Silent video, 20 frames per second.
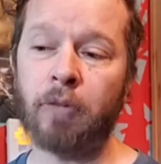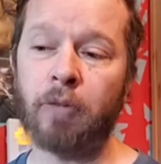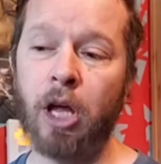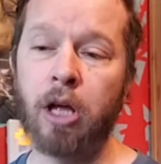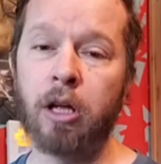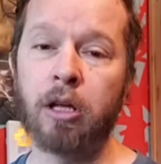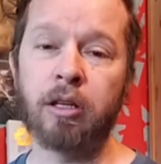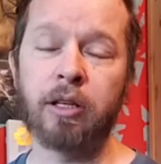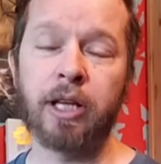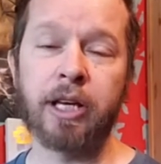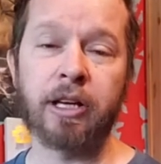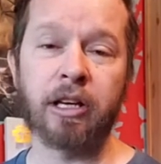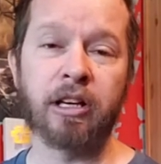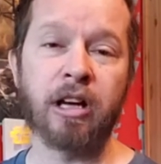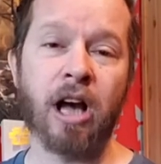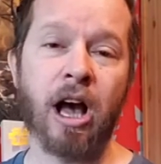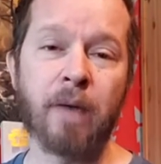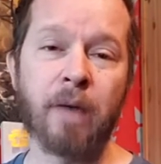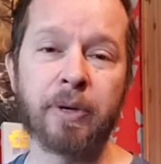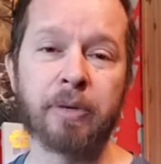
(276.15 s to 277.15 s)
uh, like a
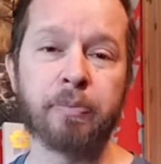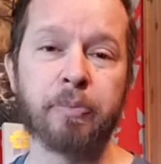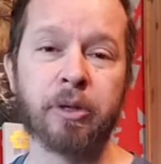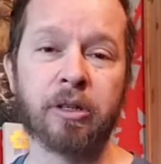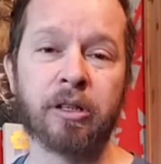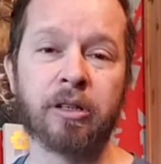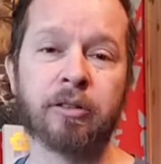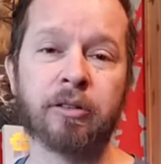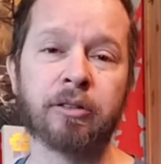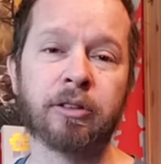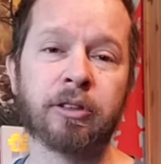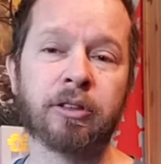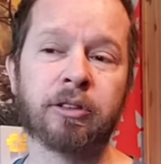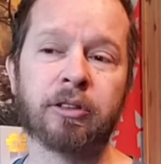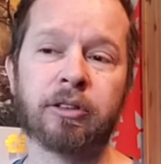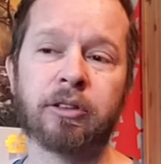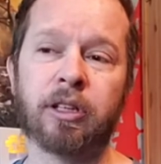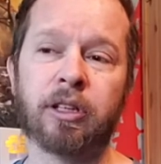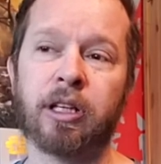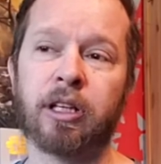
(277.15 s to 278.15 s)
comic book
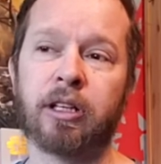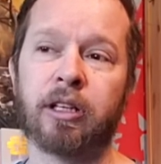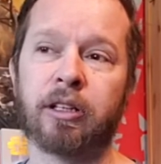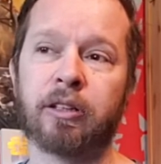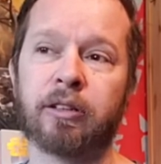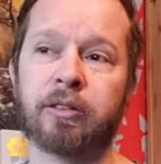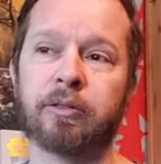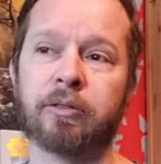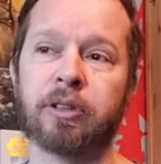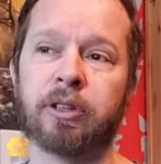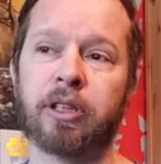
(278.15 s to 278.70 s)
uh,